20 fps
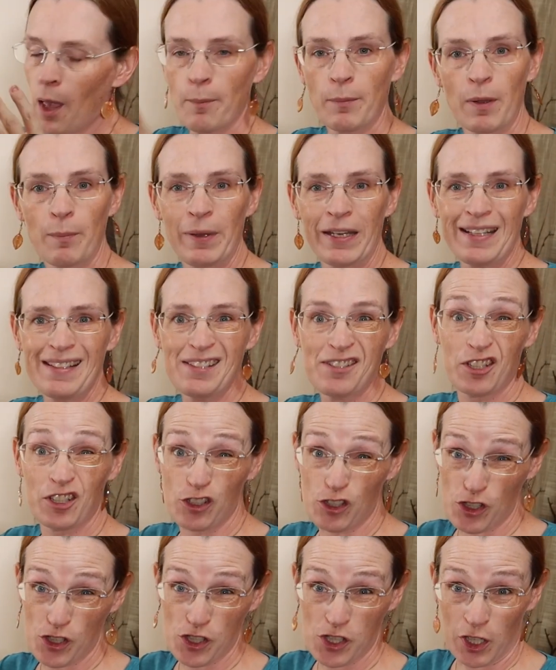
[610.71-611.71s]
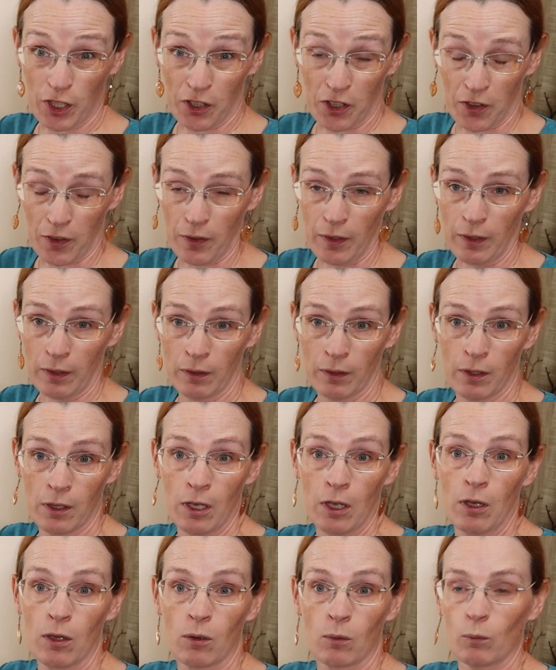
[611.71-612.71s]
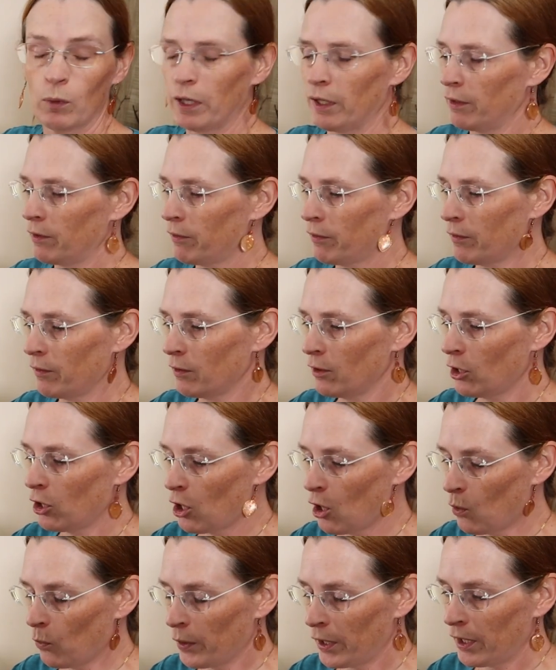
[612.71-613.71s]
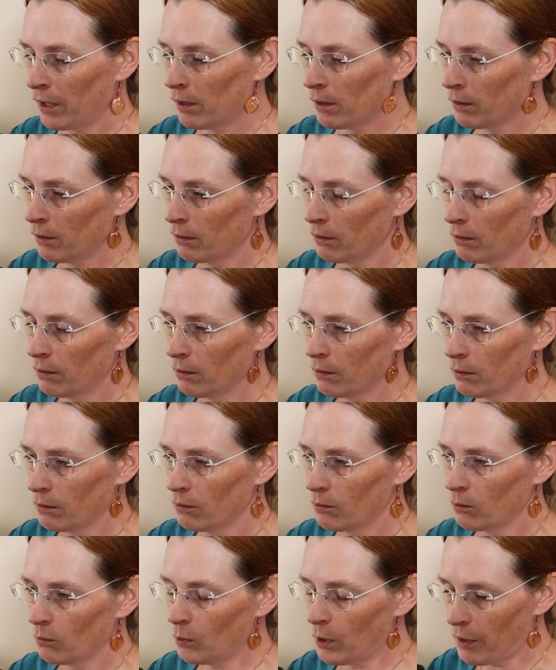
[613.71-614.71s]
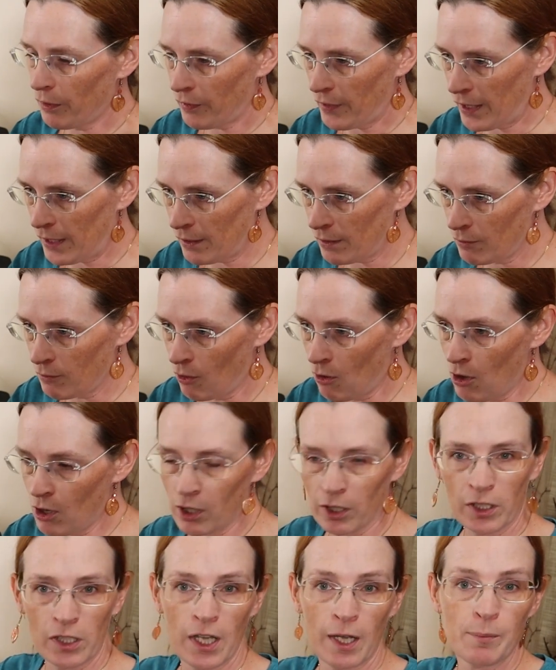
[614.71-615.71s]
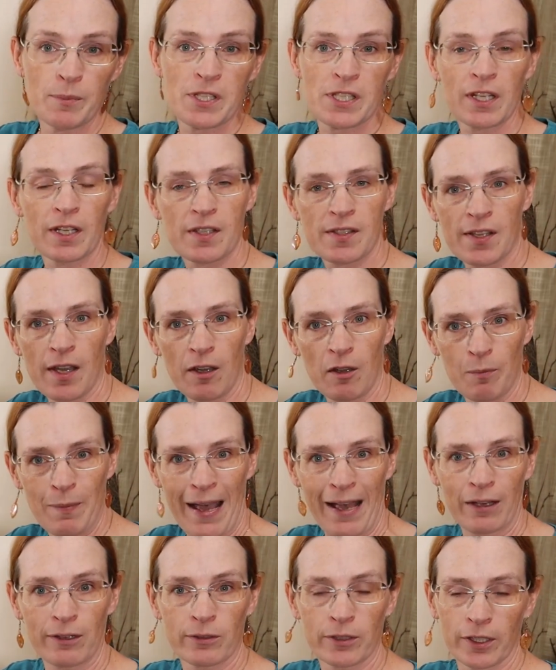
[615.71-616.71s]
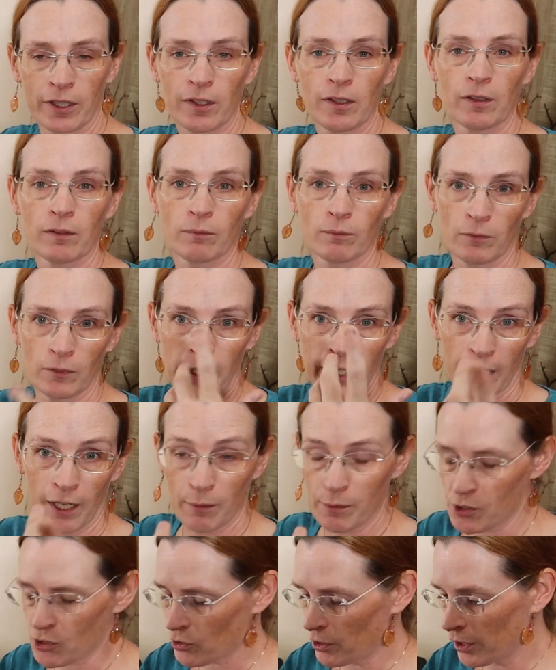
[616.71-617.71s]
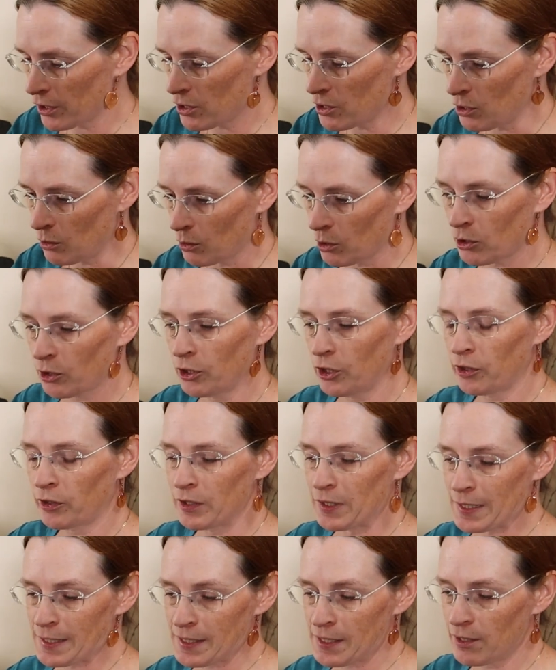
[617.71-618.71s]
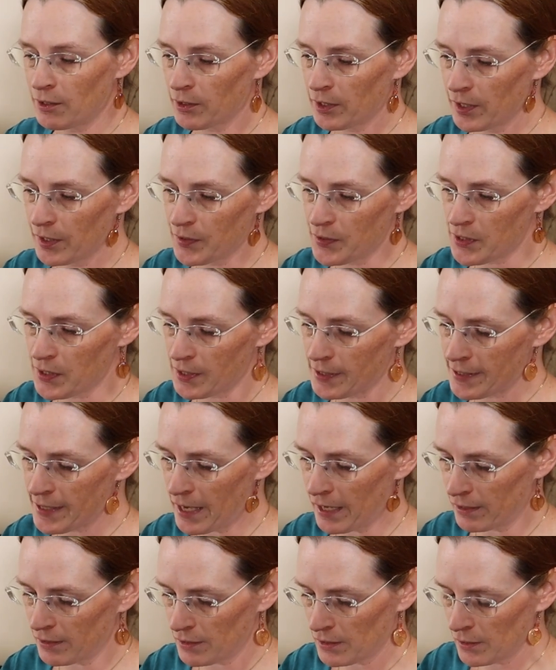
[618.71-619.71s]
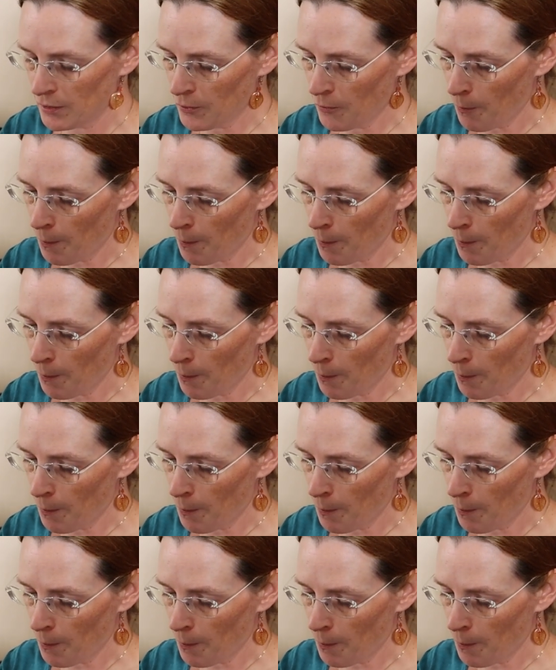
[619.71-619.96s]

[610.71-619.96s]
My biggest concern with going with a long gumstick style battery, like I was trying to do earlier in the series, is that